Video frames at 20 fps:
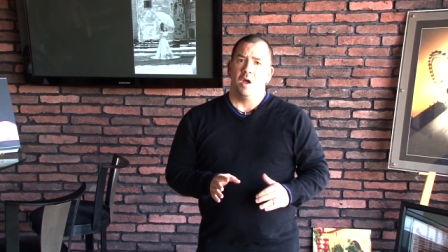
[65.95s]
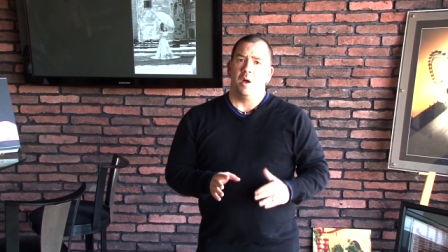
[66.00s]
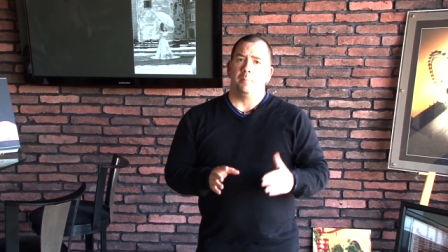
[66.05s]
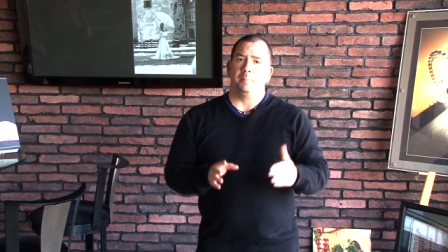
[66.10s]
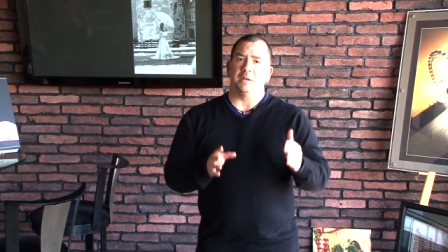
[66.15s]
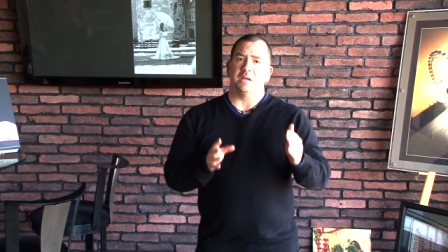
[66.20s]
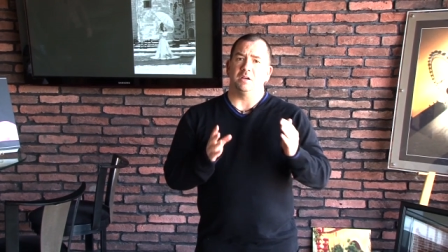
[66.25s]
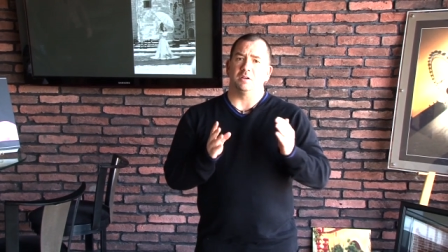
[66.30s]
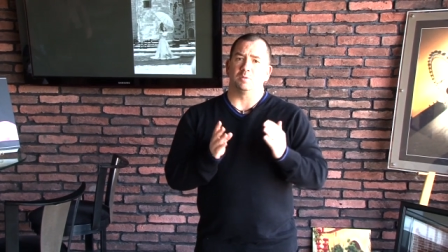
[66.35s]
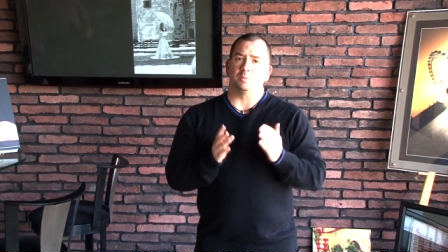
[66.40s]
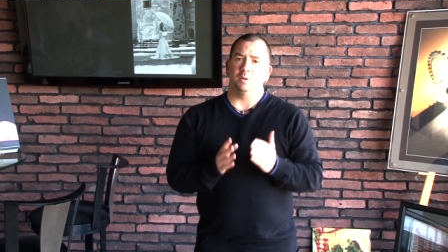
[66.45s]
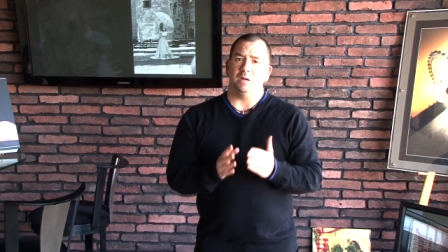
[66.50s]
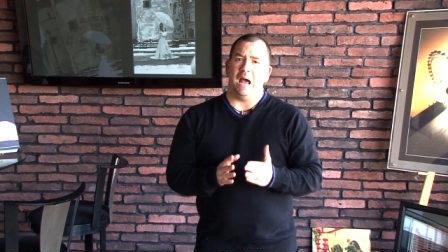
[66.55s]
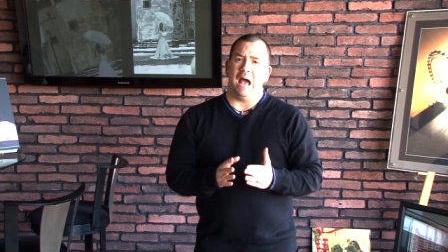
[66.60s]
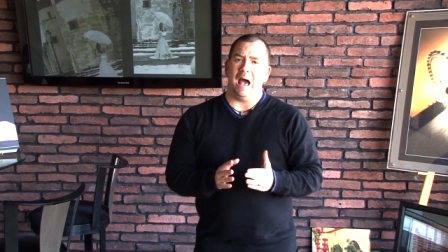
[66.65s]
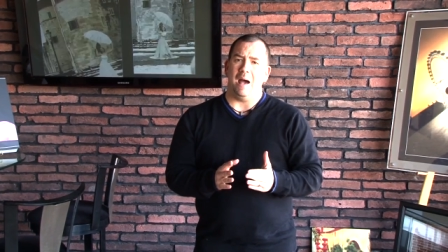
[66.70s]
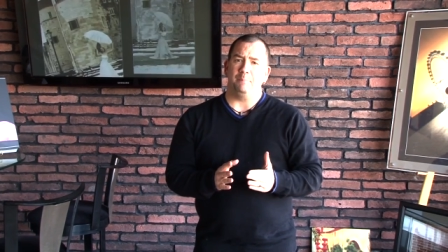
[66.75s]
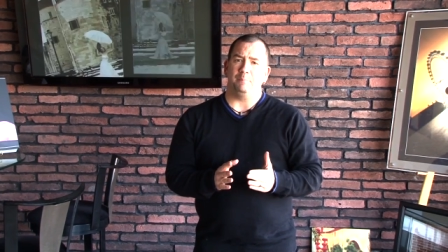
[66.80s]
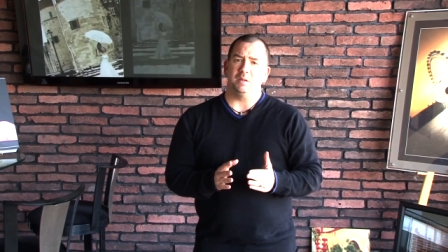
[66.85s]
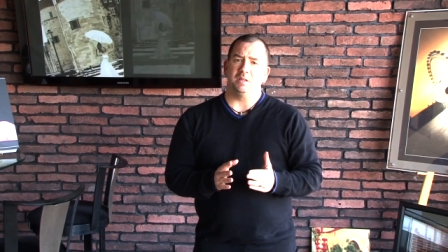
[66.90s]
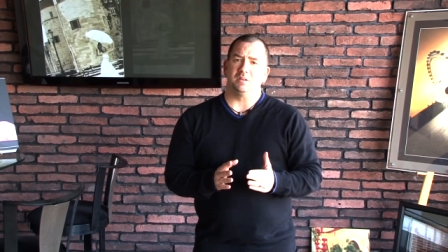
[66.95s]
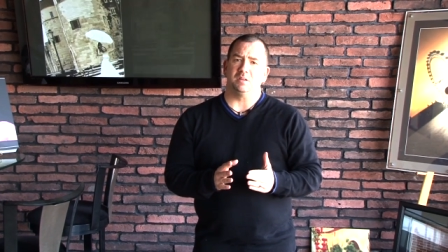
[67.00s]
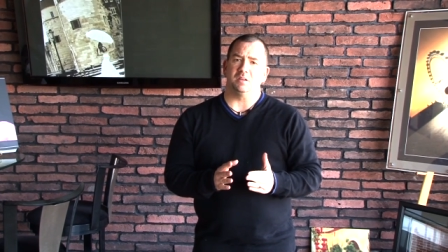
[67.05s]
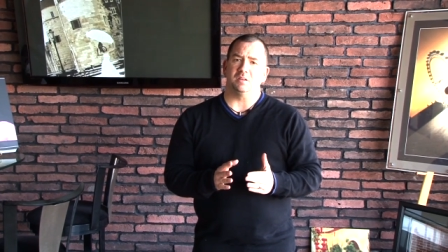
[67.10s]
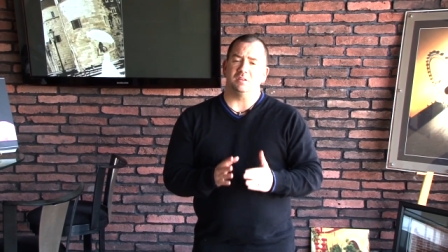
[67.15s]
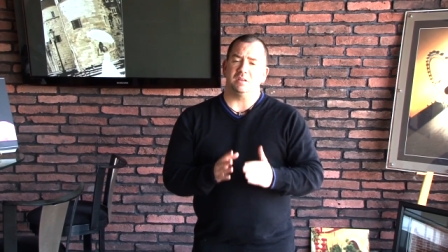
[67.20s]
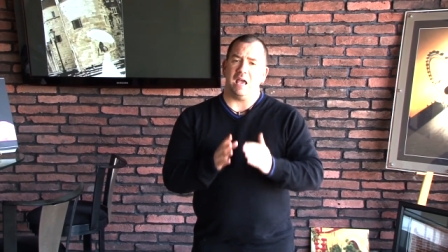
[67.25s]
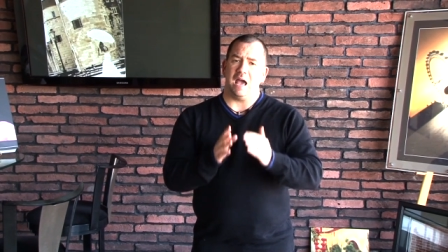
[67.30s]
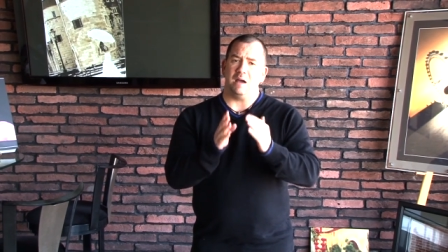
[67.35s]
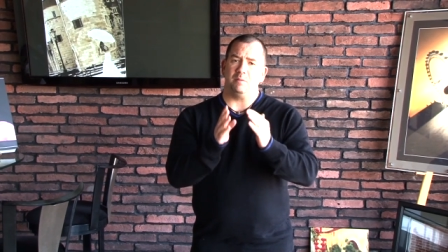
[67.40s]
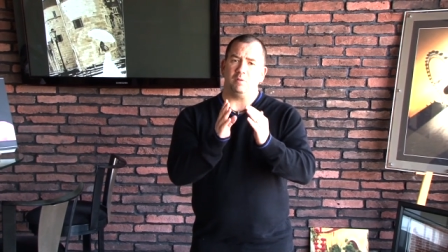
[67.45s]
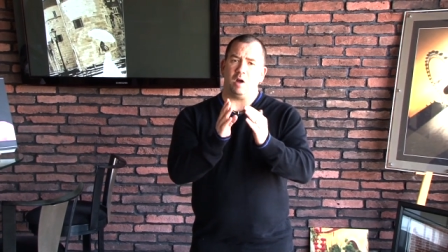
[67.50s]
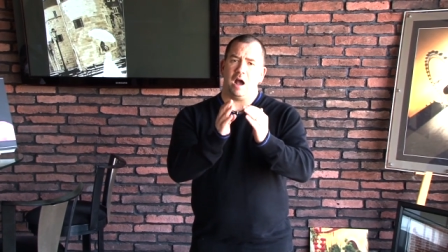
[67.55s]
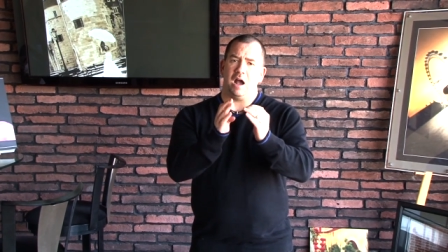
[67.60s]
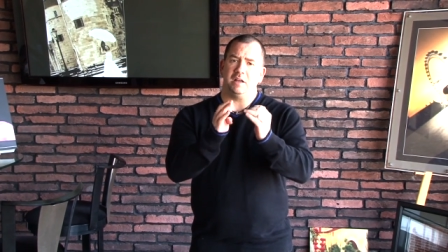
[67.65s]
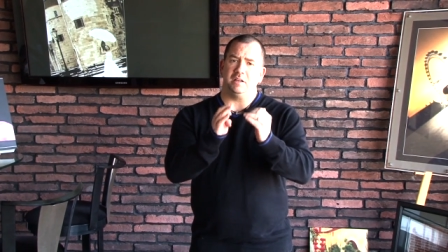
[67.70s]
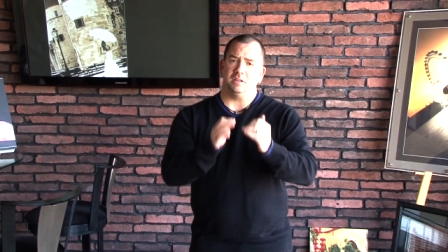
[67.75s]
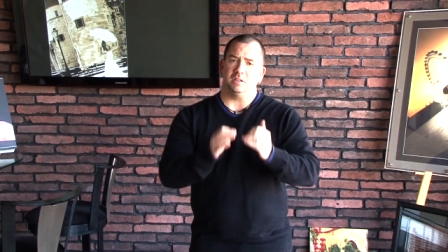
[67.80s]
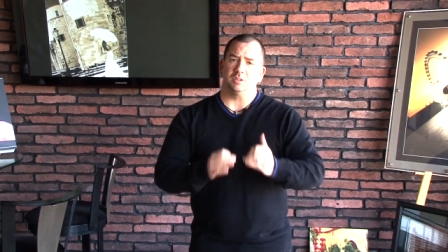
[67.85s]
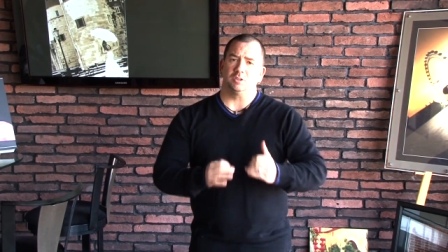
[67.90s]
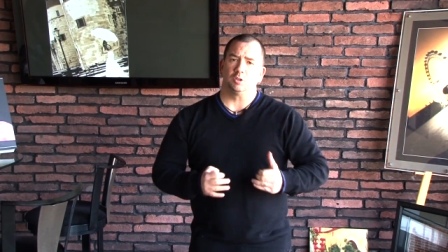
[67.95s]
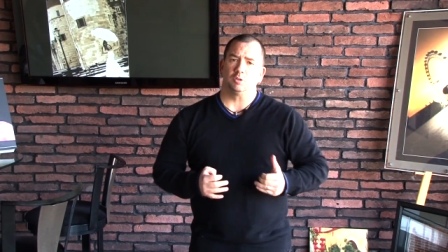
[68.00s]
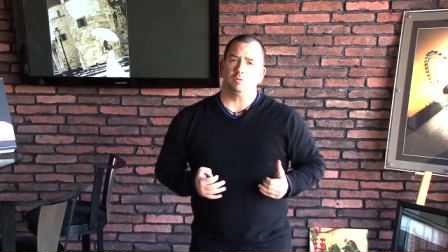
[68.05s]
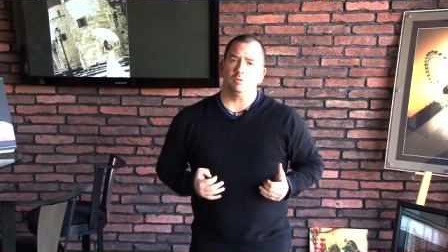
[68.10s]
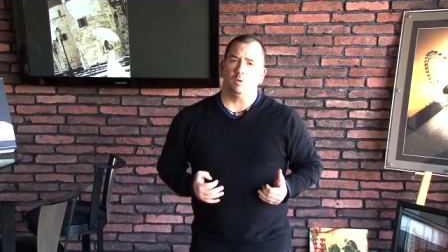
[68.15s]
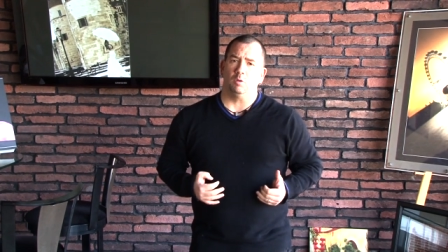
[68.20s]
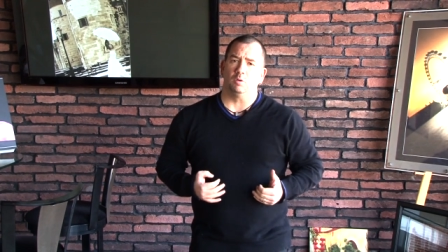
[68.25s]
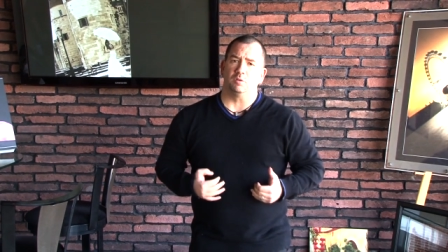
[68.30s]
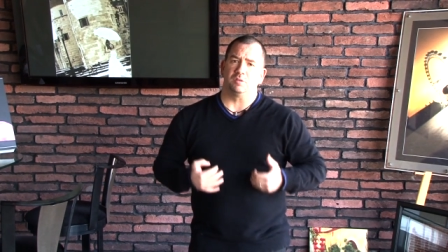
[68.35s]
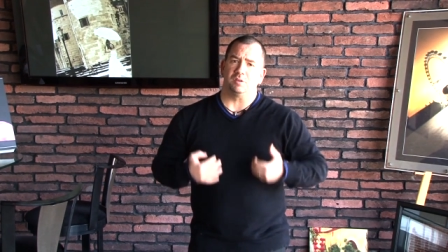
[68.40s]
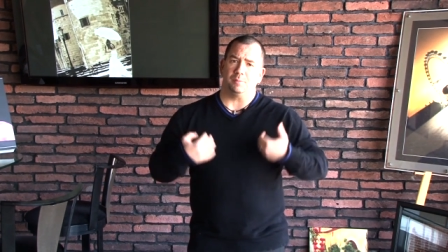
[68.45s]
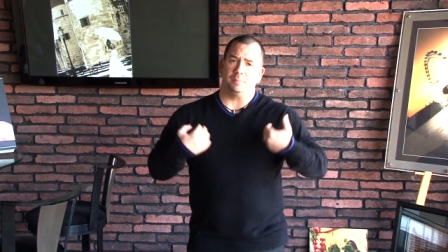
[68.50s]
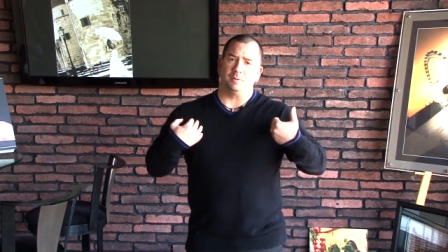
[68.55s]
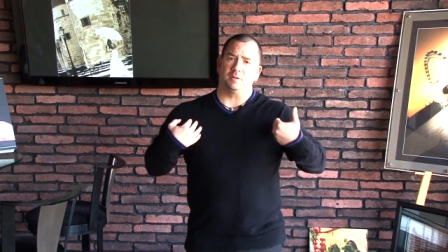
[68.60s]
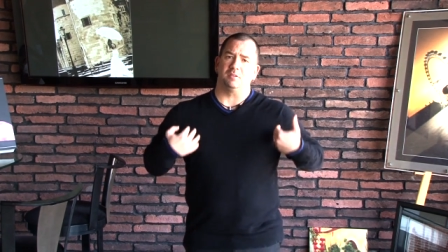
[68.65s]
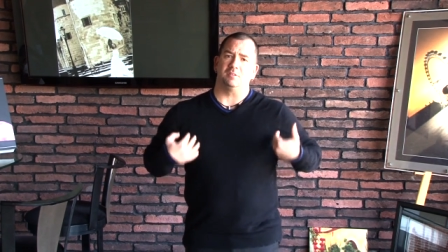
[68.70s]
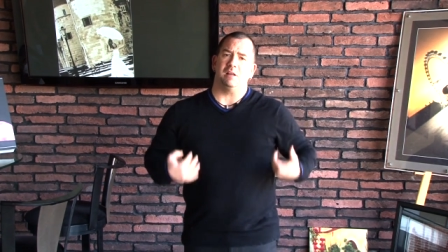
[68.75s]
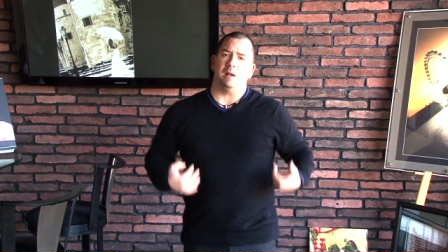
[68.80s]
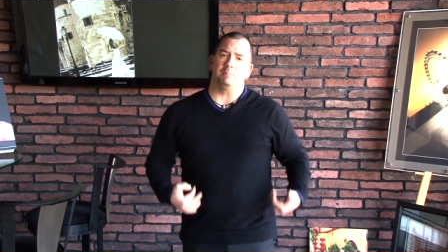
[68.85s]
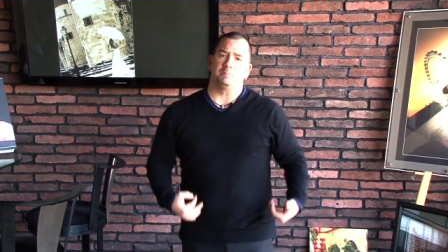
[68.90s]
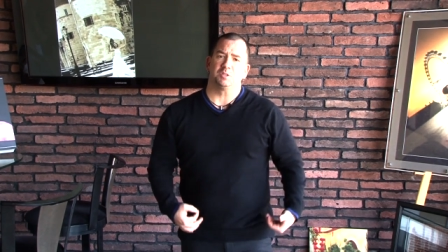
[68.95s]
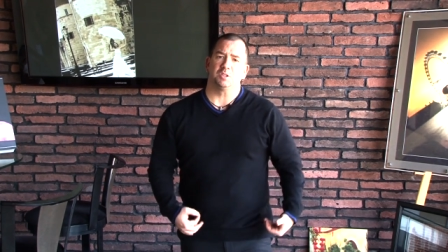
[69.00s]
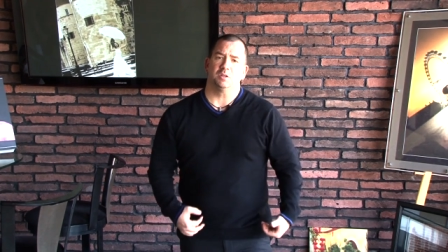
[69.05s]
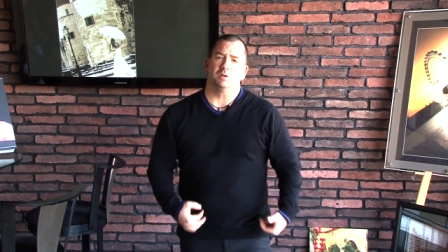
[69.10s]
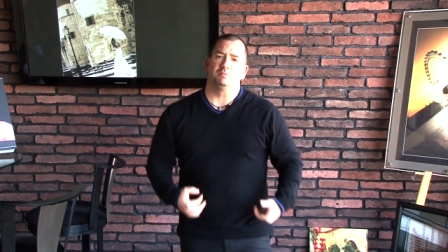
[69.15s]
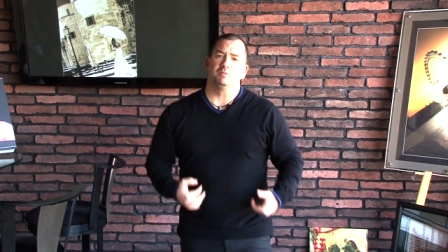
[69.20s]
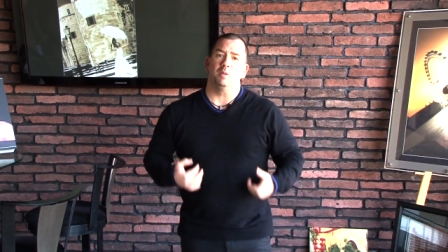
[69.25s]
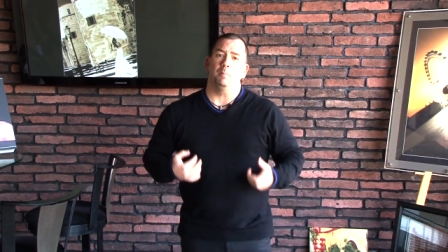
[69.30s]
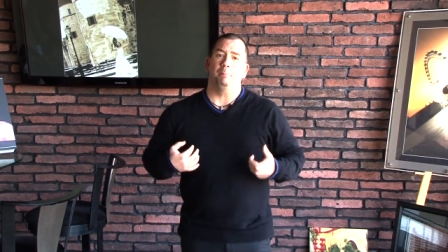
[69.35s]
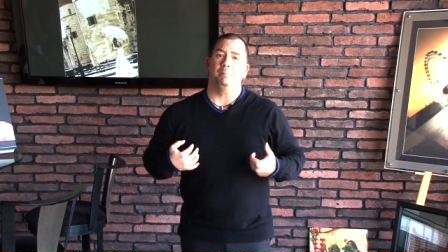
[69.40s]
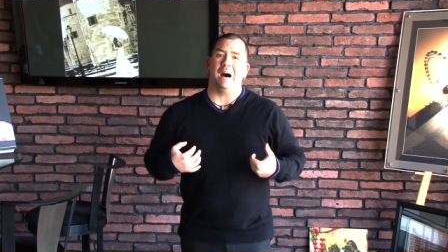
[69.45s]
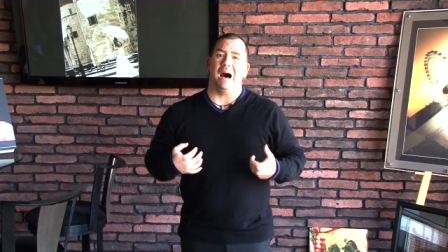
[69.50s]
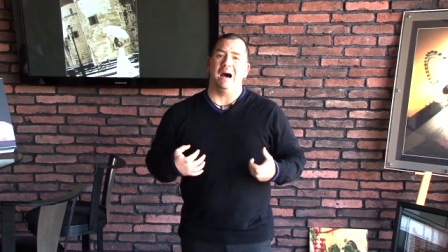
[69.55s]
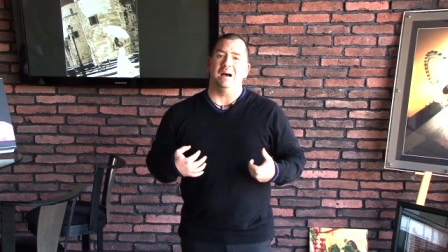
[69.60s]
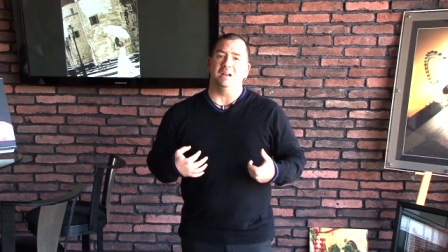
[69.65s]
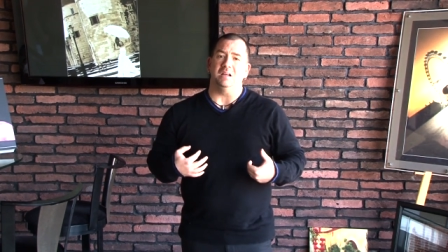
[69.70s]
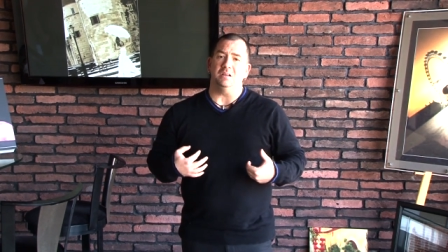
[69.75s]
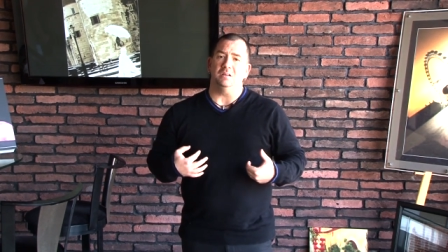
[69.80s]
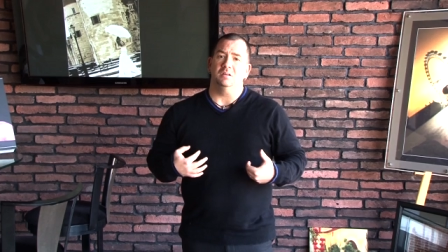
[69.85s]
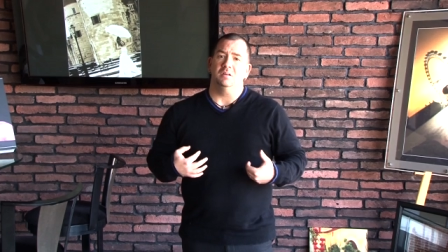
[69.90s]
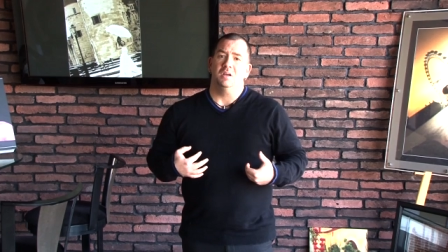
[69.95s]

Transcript: Because what happens is camera height controls the perception of the body.